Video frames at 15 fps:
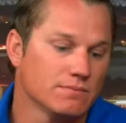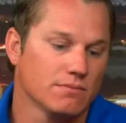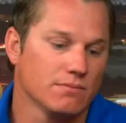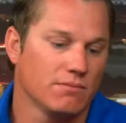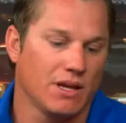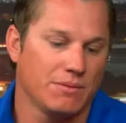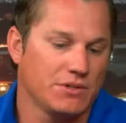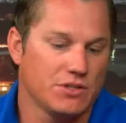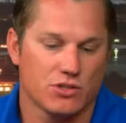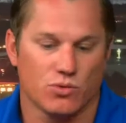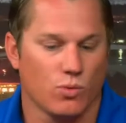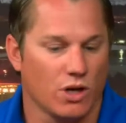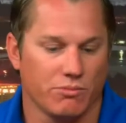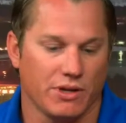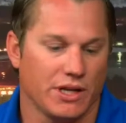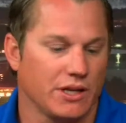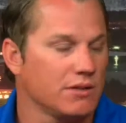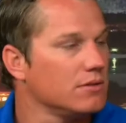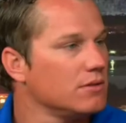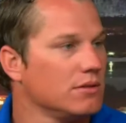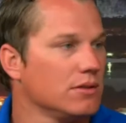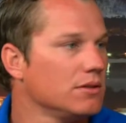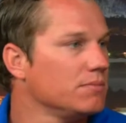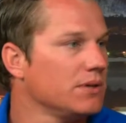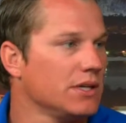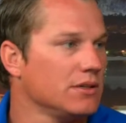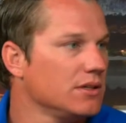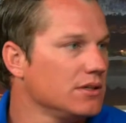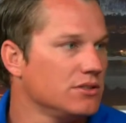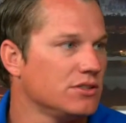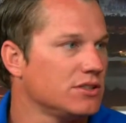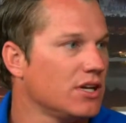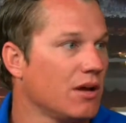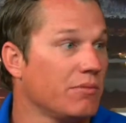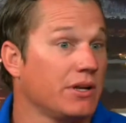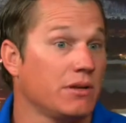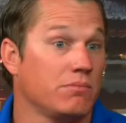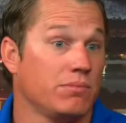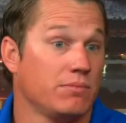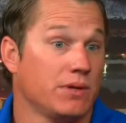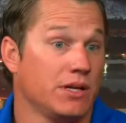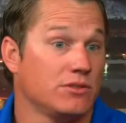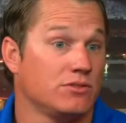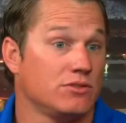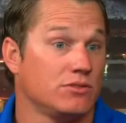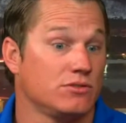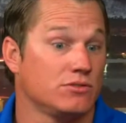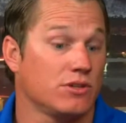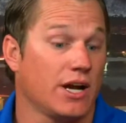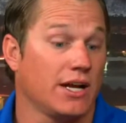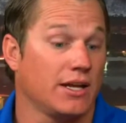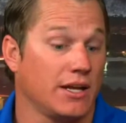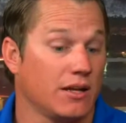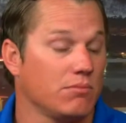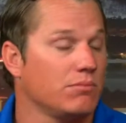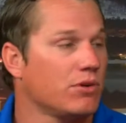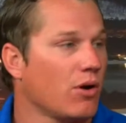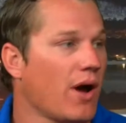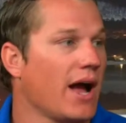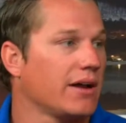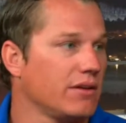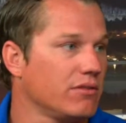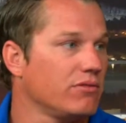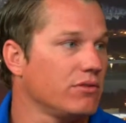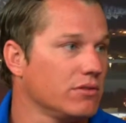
maybe just one meeting, but just come in and, and try to get proactive.